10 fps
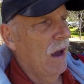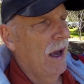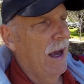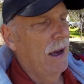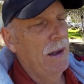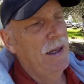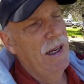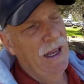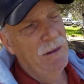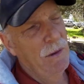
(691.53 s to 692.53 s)

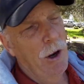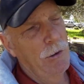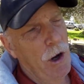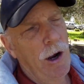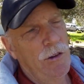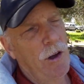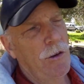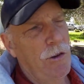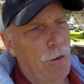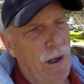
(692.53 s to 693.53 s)
and our dogs
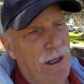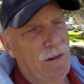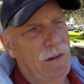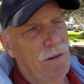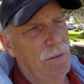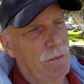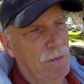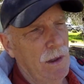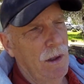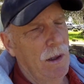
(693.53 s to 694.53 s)
also eat
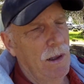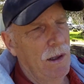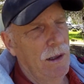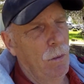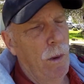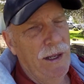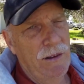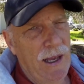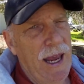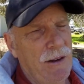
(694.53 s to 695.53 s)
wet
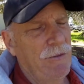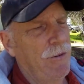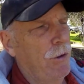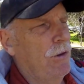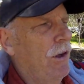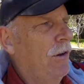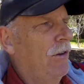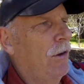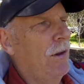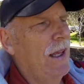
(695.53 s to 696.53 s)
canned food too,
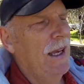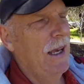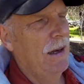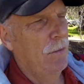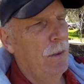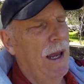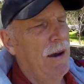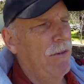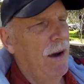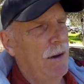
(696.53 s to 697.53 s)
so they get, we
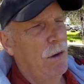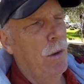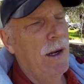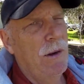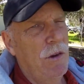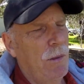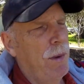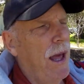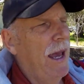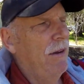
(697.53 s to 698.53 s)
have quite a
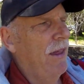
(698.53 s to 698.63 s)
supply of